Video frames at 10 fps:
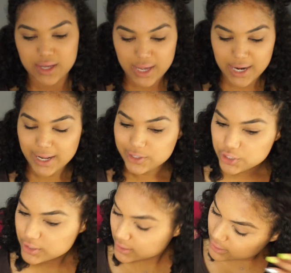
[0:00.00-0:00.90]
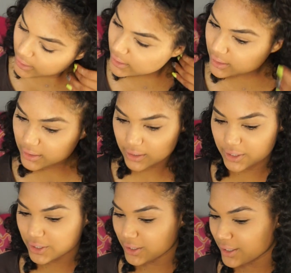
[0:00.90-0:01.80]
And I just
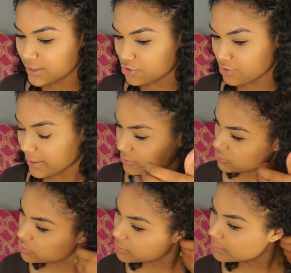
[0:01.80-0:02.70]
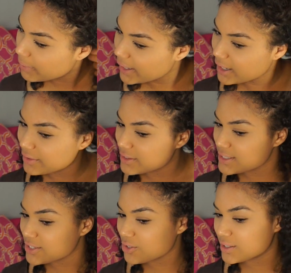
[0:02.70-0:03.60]
literally drench my hair in
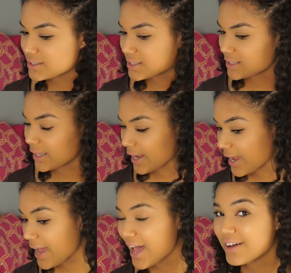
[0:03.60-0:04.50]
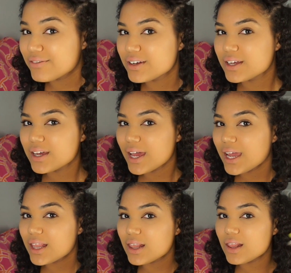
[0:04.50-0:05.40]
this. As you can see, like I have
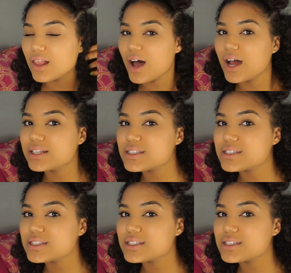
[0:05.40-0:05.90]
a lot